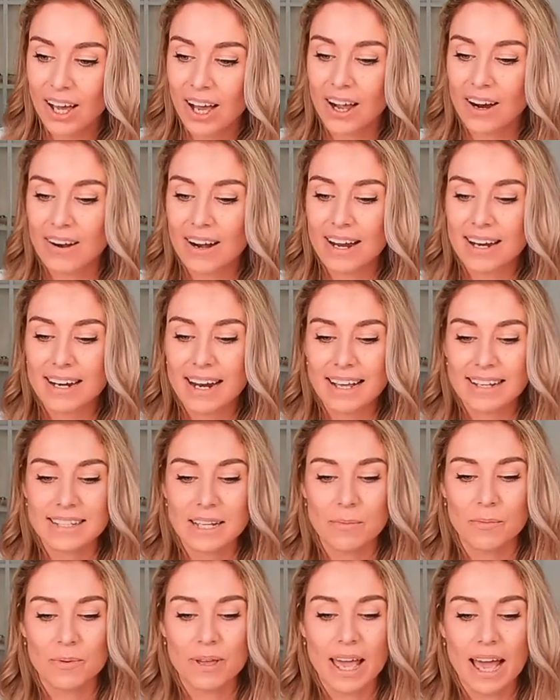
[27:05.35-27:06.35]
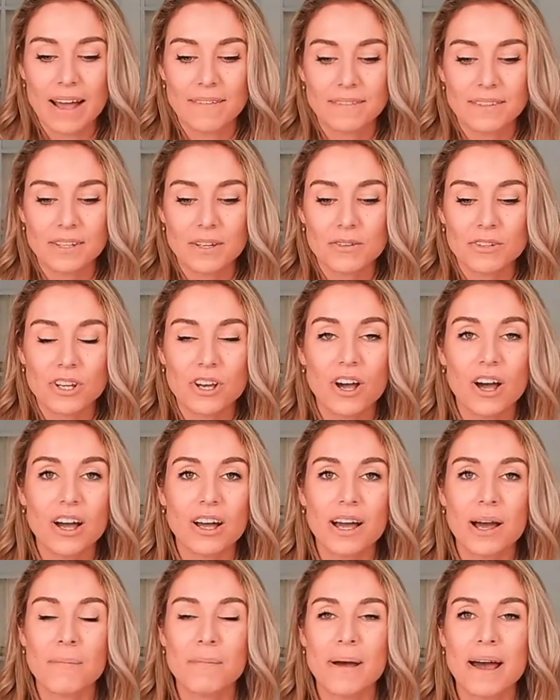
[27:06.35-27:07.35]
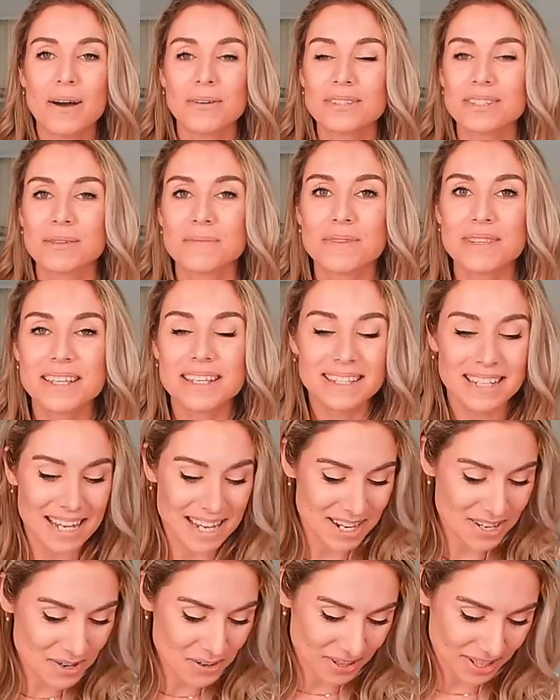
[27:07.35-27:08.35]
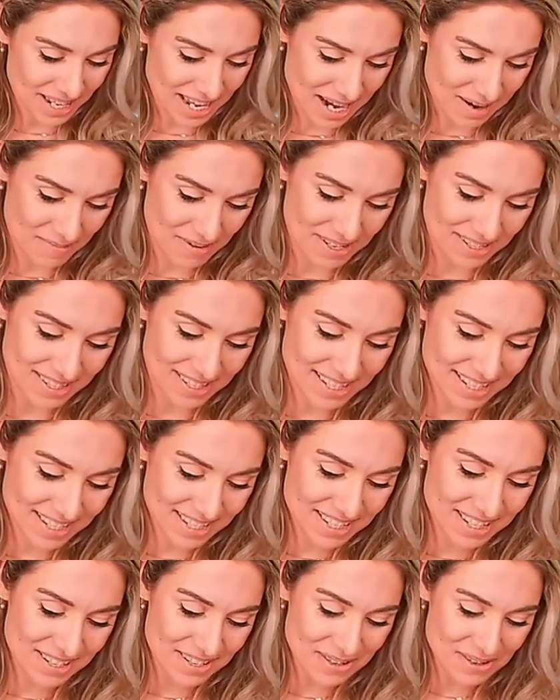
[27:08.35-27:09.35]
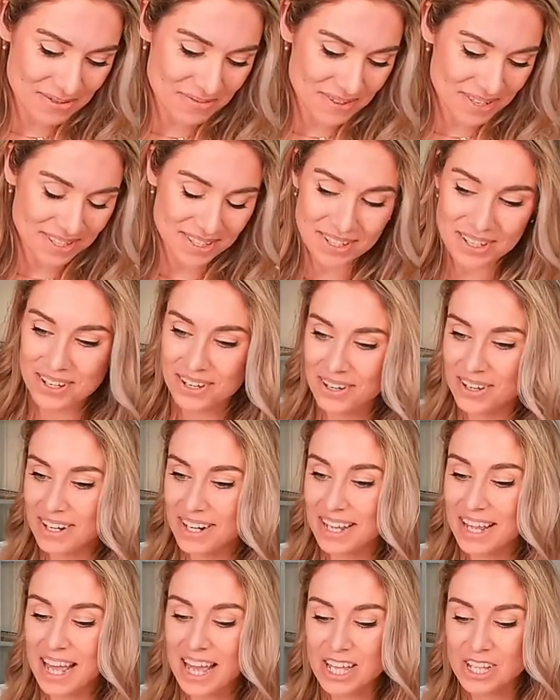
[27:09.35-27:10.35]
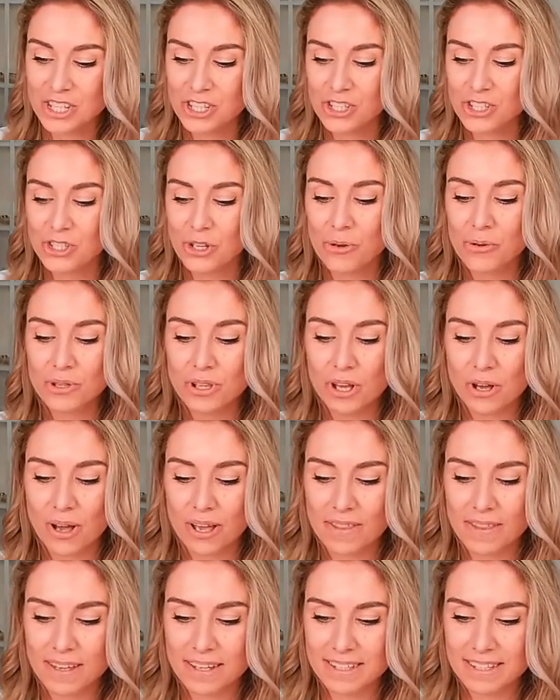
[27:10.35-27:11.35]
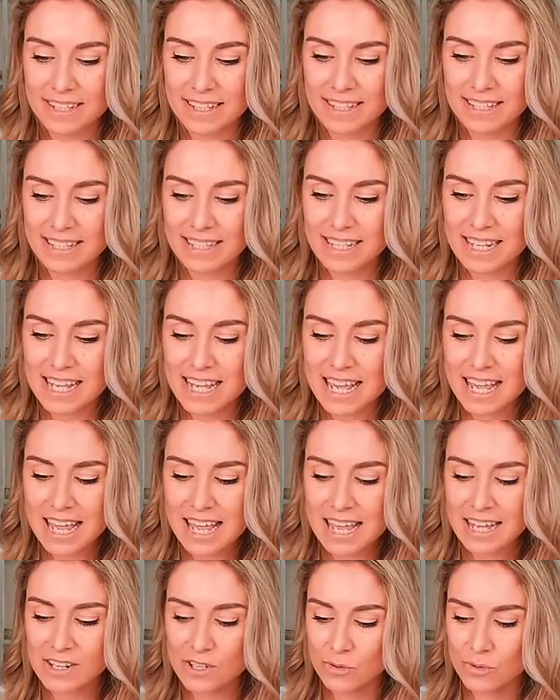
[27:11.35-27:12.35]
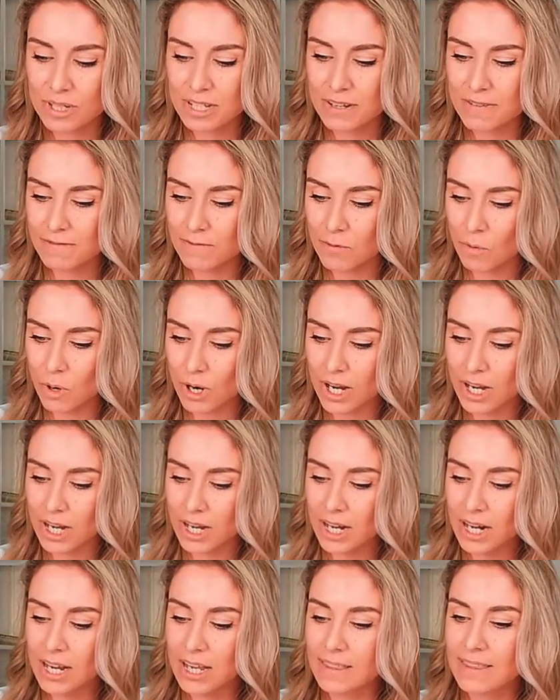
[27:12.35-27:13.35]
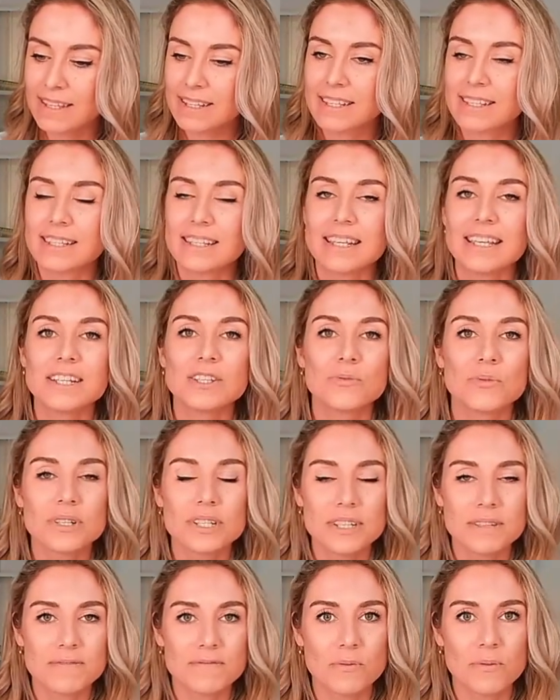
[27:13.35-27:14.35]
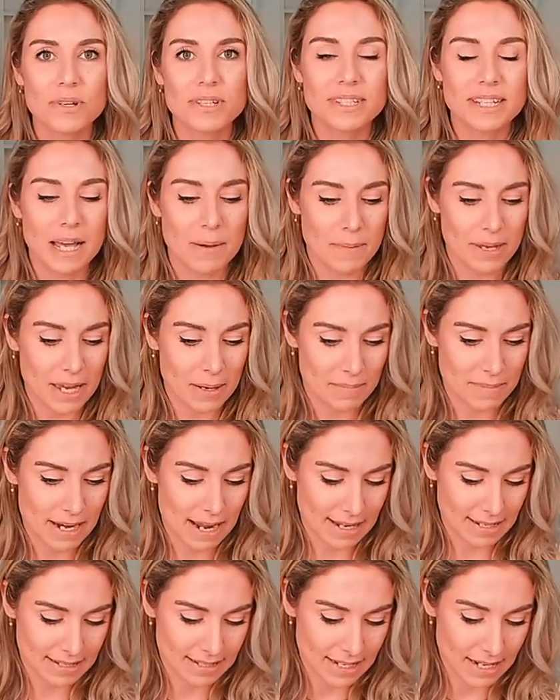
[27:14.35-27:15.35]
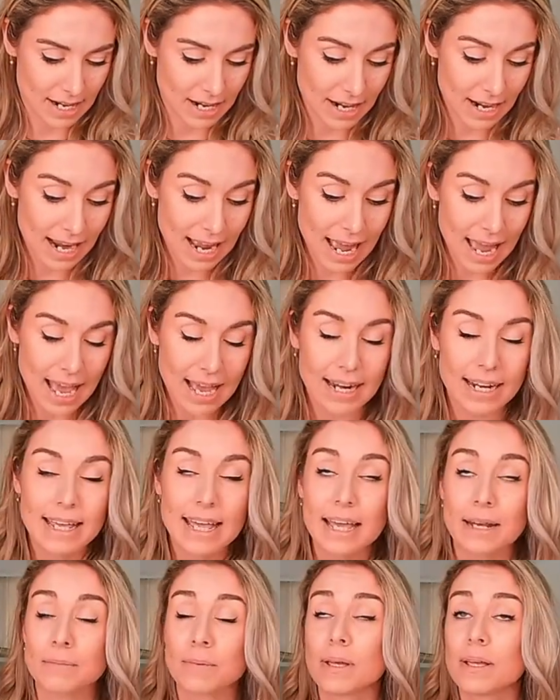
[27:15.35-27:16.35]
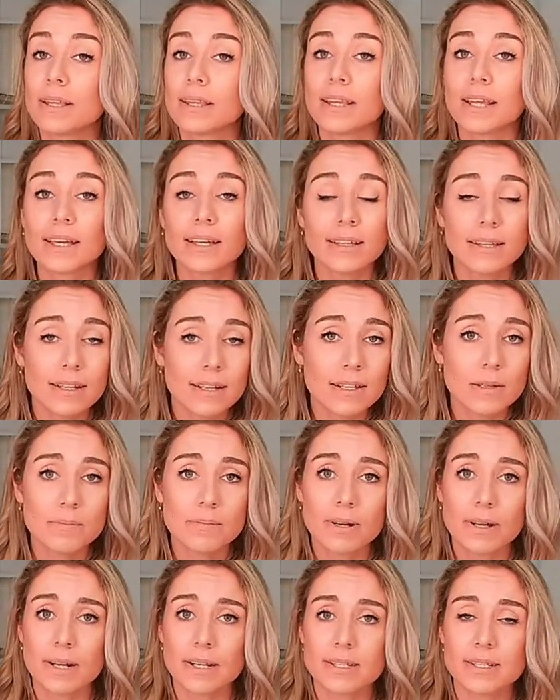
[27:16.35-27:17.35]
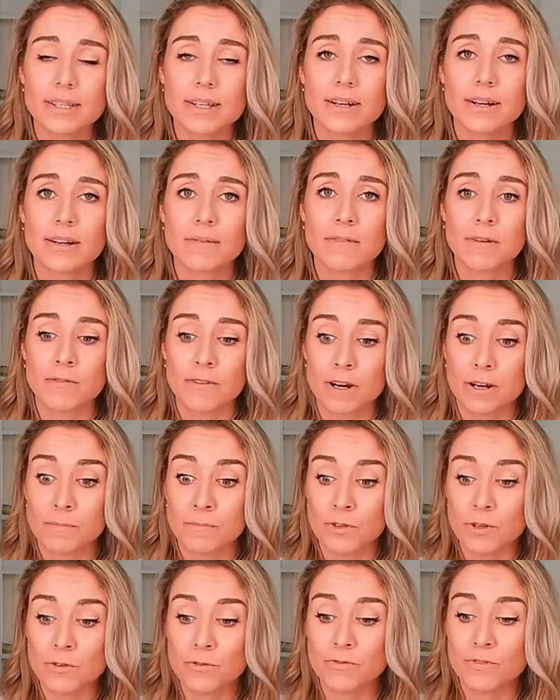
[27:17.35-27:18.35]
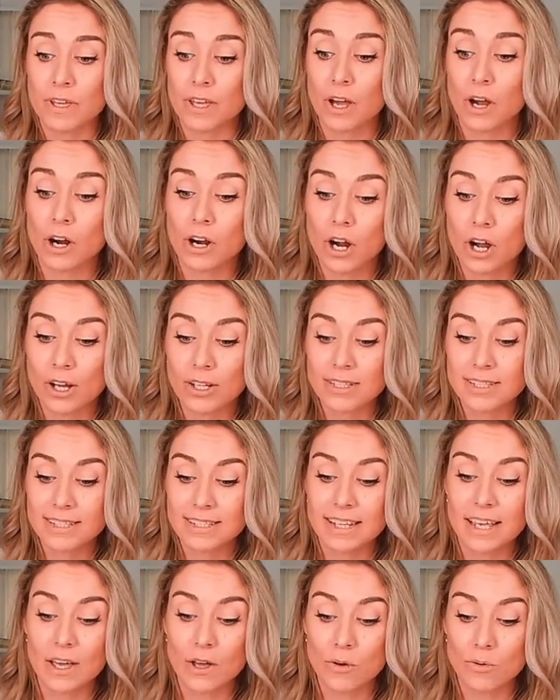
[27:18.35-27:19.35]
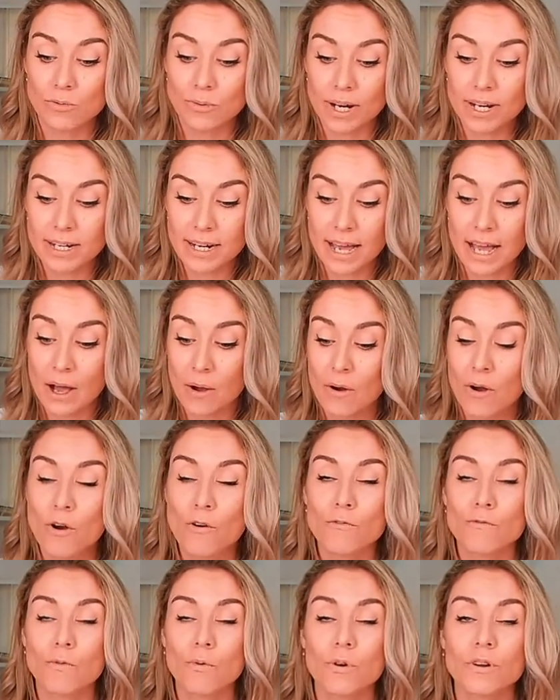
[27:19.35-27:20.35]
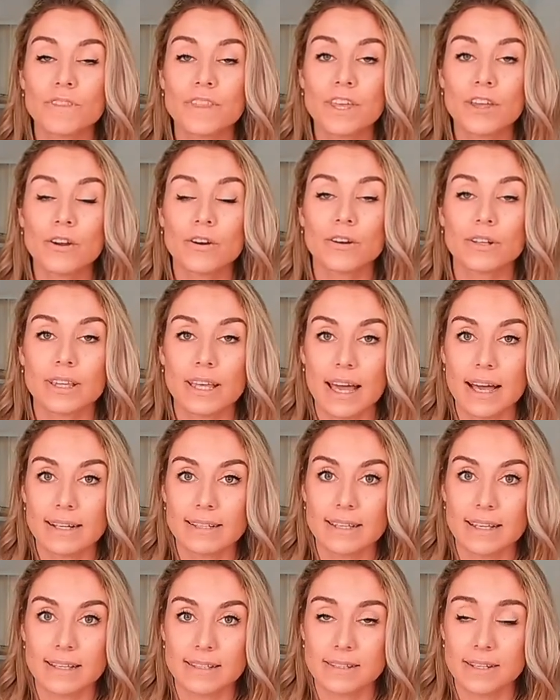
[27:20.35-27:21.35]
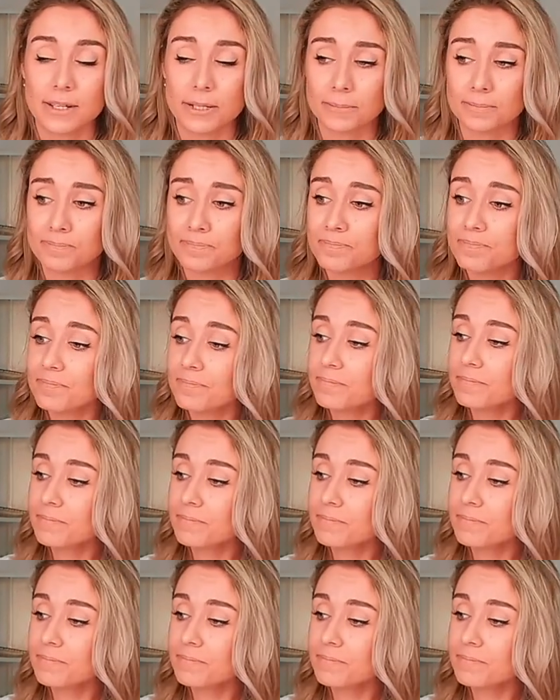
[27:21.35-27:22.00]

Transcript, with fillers: All right, next up, we have to go talk about some of these indoor cameras. This is the Eufy Security Solo. I think it's the C24. The C24 is coming up next here. And again, like a lot of the products here from Eufy are on sale right now for the early access deal.